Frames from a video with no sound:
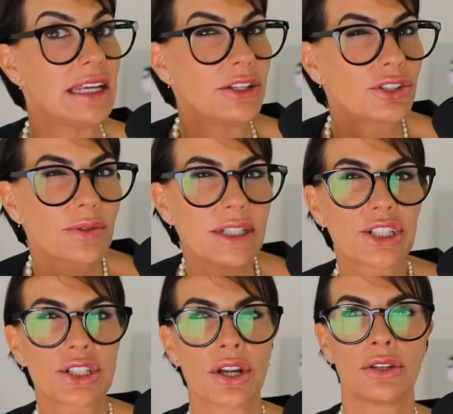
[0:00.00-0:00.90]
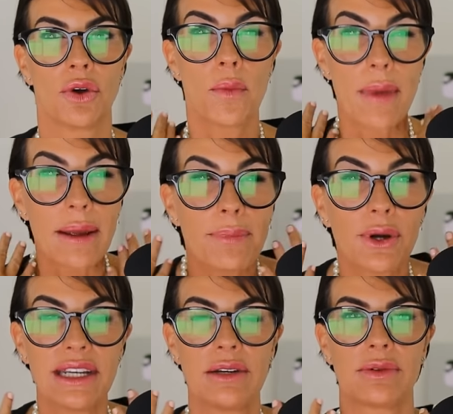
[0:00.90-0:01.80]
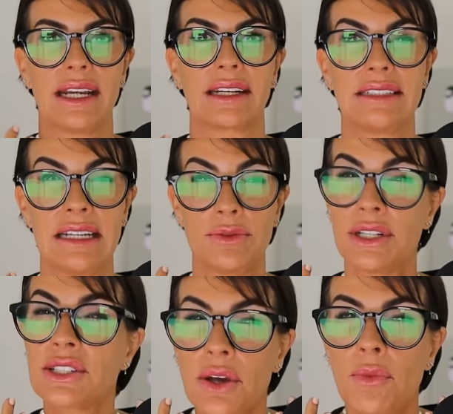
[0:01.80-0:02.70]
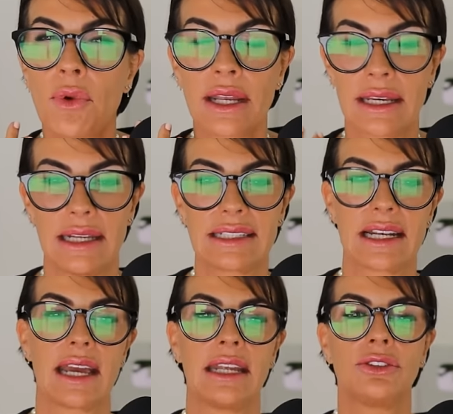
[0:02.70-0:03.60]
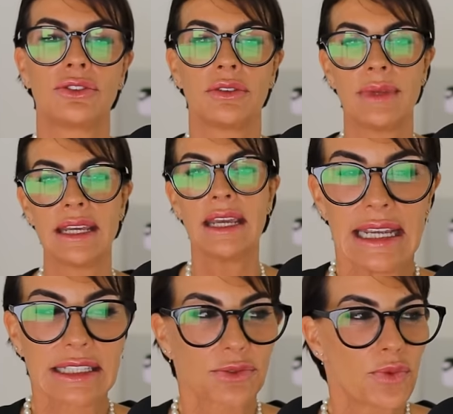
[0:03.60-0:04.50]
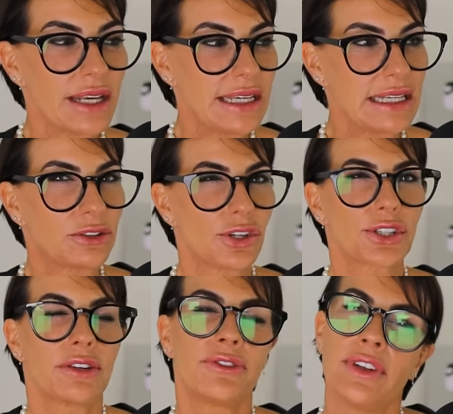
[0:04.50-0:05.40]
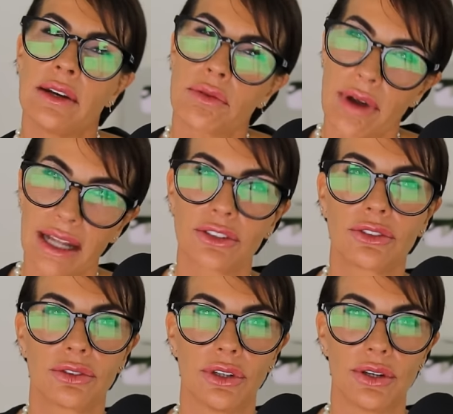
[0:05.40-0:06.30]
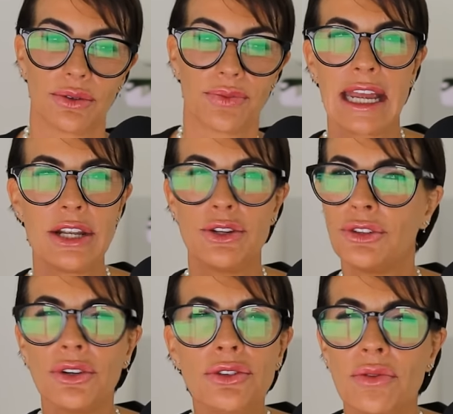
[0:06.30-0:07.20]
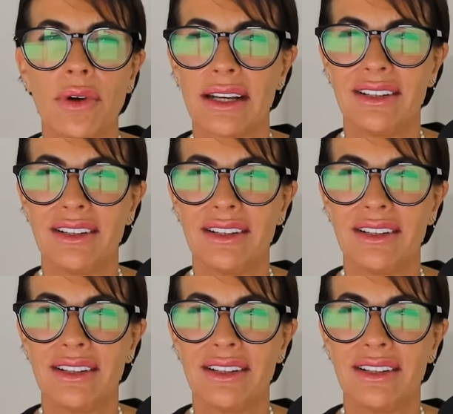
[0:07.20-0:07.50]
intuition or my body reacting when someone is lying to me is when it doesn't feel right to you. And you don't know why.